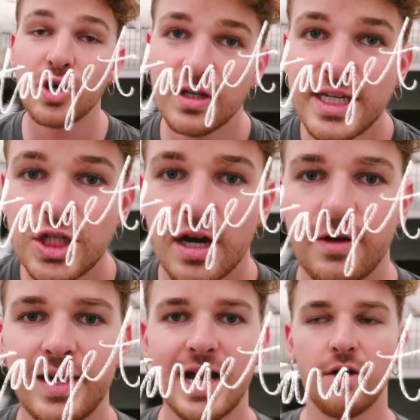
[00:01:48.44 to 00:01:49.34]
I'm currently in
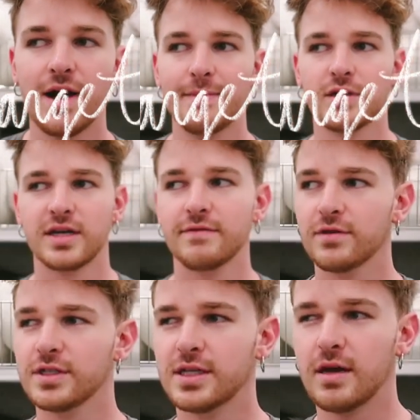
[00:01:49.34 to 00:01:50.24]
Target right now. I'm looking
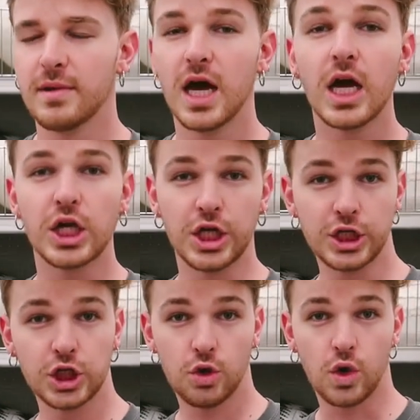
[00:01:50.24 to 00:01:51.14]
for some
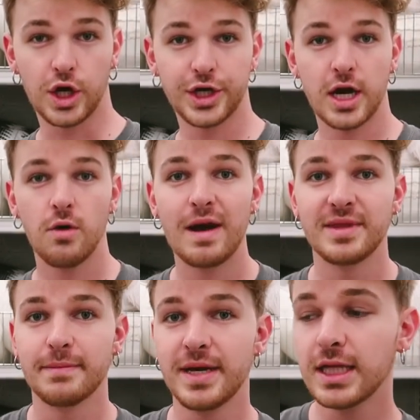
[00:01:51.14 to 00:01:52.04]
good decor, you know?
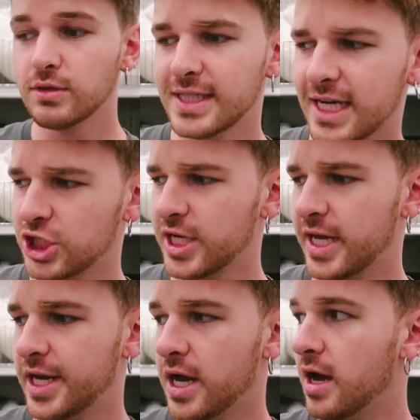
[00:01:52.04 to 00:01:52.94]
I'm in the pillow
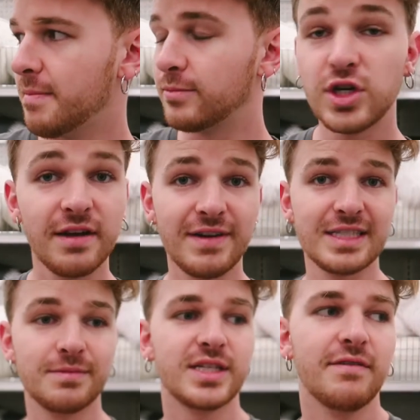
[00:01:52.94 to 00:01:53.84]
section. Um, I'm trying to
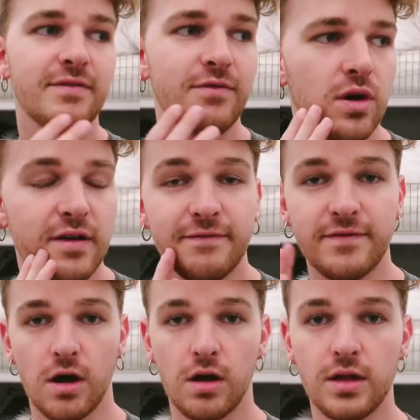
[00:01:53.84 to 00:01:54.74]
find some stuff for
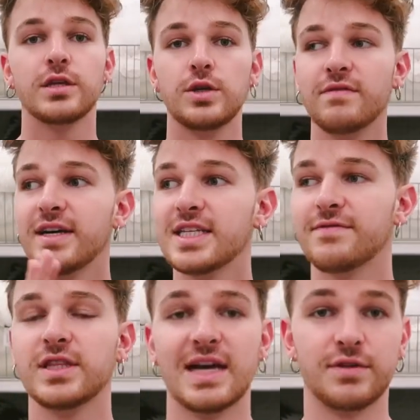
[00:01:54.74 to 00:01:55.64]
fall. You have like
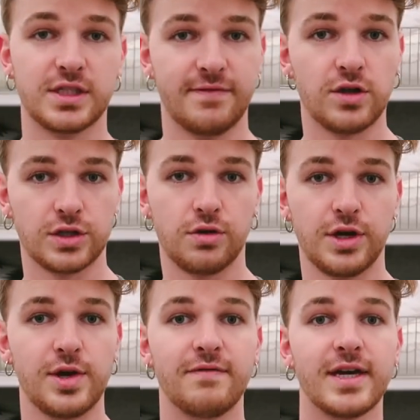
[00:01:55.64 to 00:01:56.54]
different levels of fall
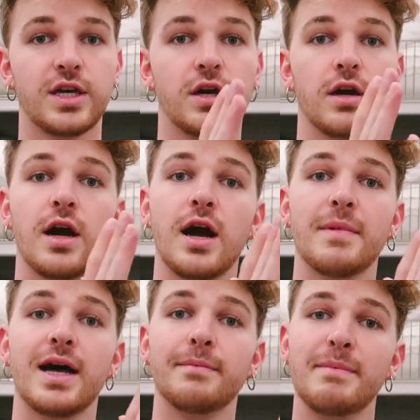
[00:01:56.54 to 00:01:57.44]
decor. You have like your
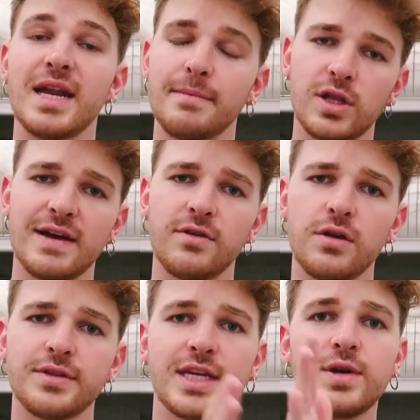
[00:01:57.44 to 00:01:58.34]
um, minimal
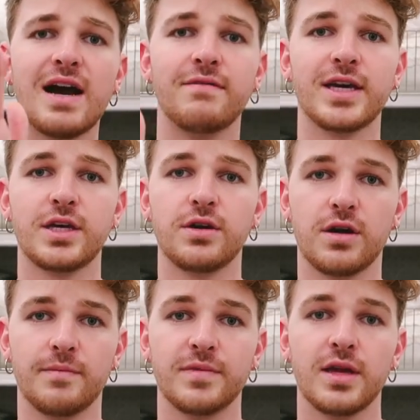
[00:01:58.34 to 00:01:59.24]
level, then you have like
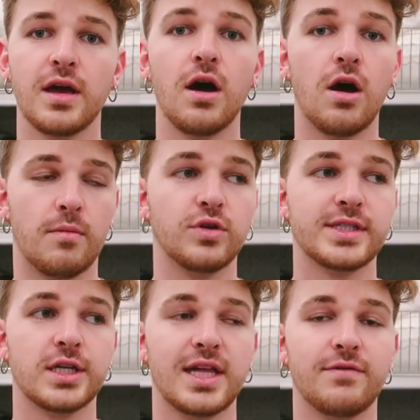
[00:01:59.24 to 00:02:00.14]
your
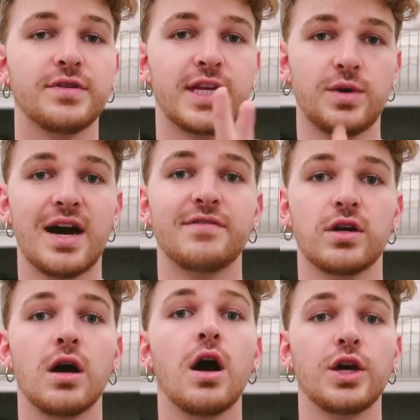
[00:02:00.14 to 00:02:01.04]
almost there level, then you have
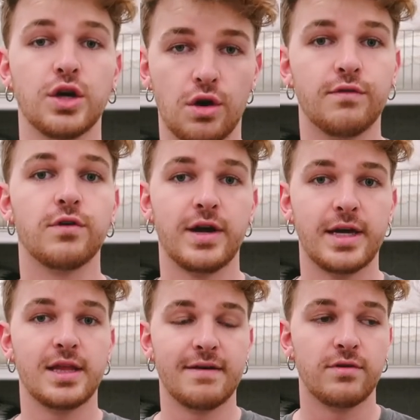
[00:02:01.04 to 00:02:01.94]
your your over
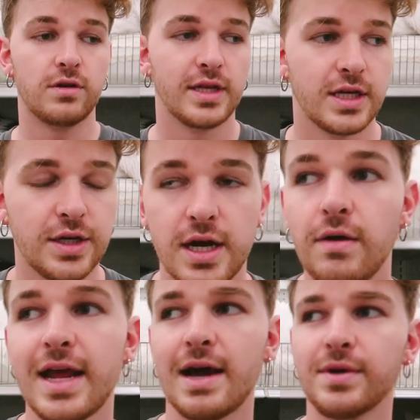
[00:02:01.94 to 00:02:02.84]
it level, like you
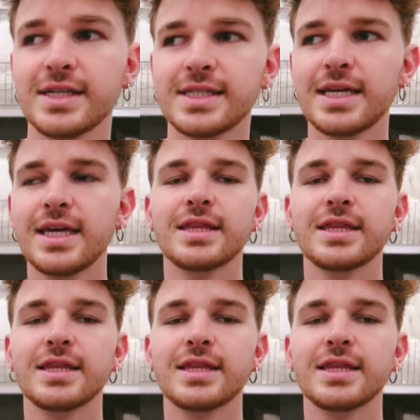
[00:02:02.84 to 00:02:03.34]
know. And I want to stay in